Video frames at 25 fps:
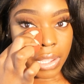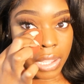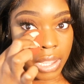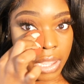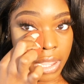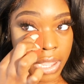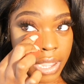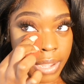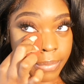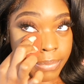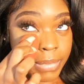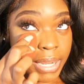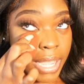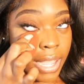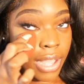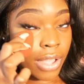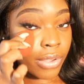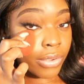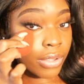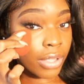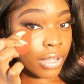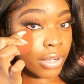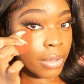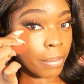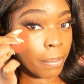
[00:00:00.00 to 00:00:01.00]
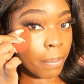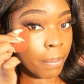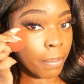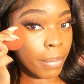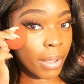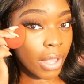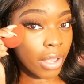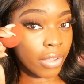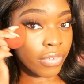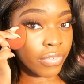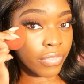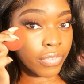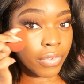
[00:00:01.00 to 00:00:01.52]
I'm now gonna
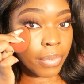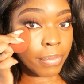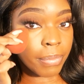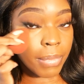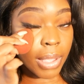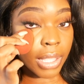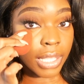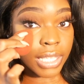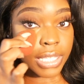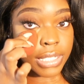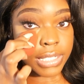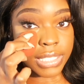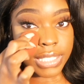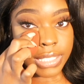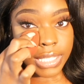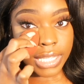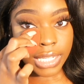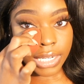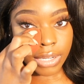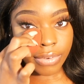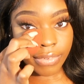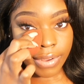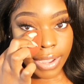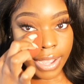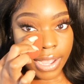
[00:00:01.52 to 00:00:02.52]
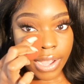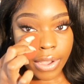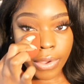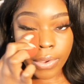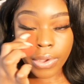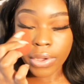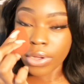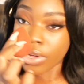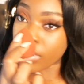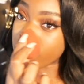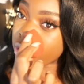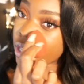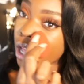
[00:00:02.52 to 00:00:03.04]
buff my concealer
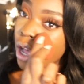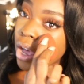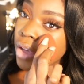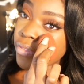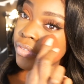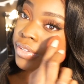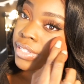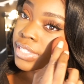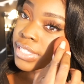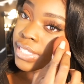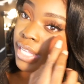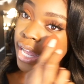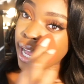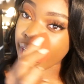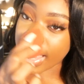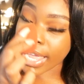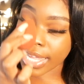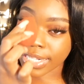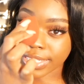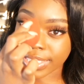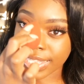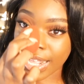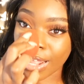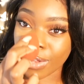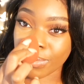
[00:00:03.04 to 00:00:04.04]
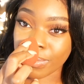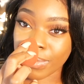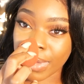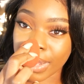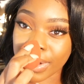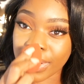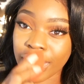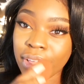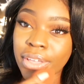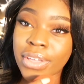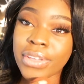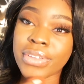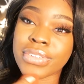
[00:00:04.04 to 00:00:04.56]
out on the other side, down my
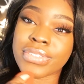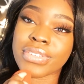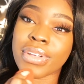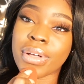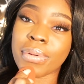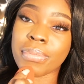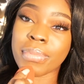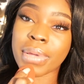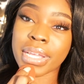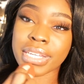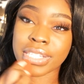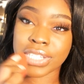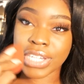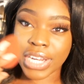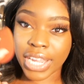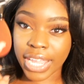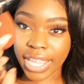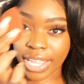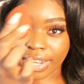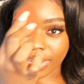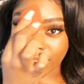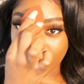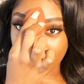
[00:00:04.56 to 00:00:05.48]
nose, on my chin,